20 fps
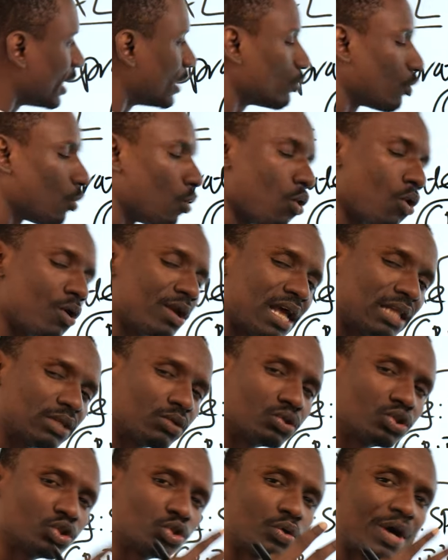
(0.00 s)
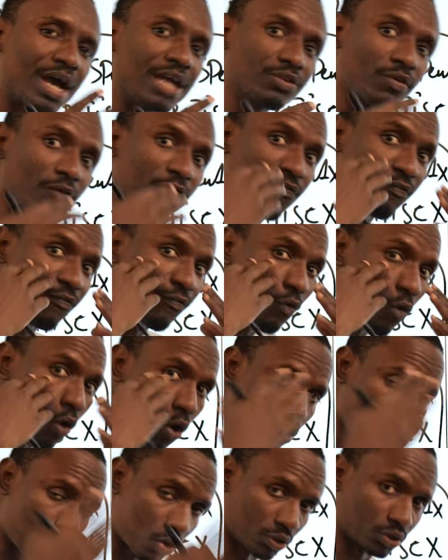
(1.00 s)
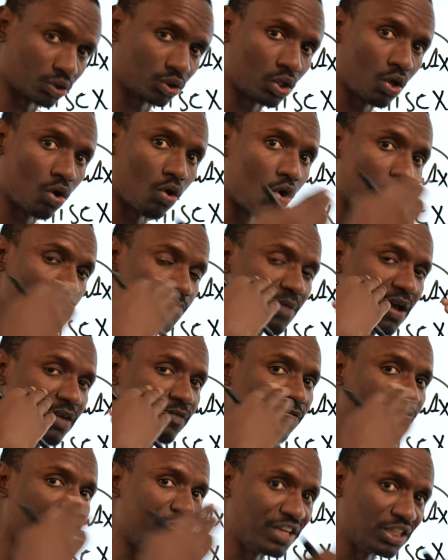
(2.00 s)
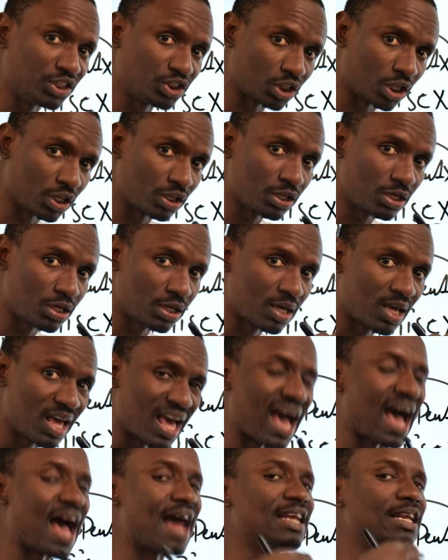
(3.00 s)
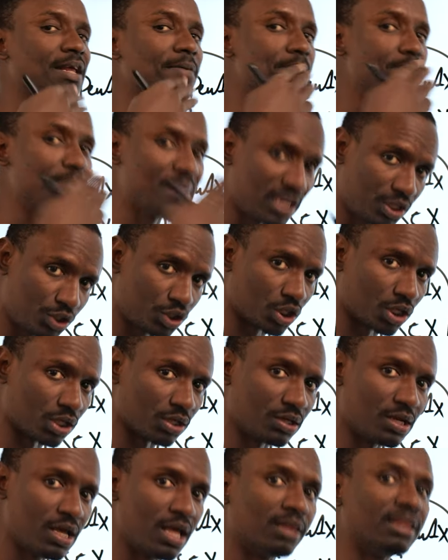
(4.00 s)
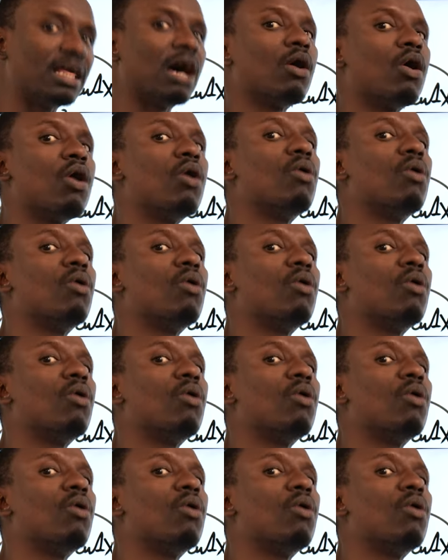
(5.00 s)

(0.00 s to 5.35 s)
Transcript: in order to try to focus on my vision and the mission that